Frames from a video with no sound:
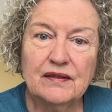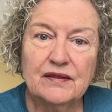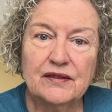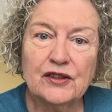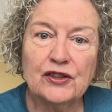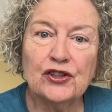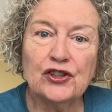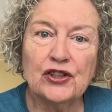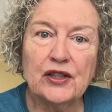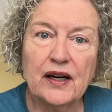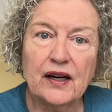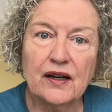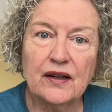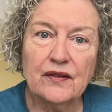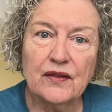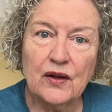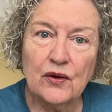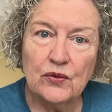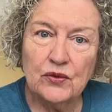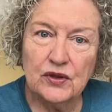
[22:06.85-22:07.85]
to share
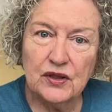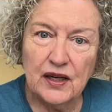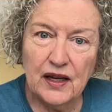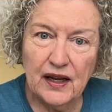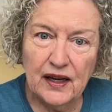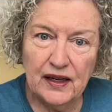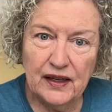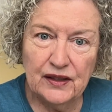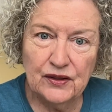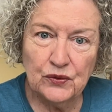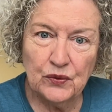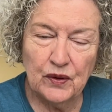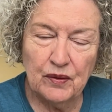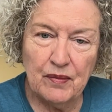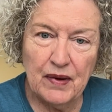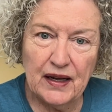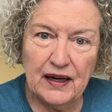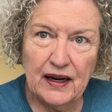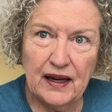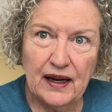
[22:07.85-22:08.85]
those days with
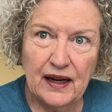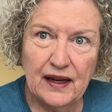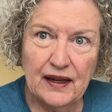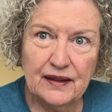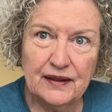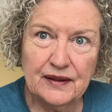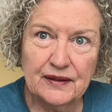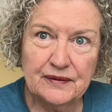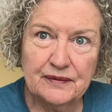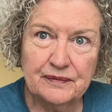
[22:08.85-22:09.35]
my dad.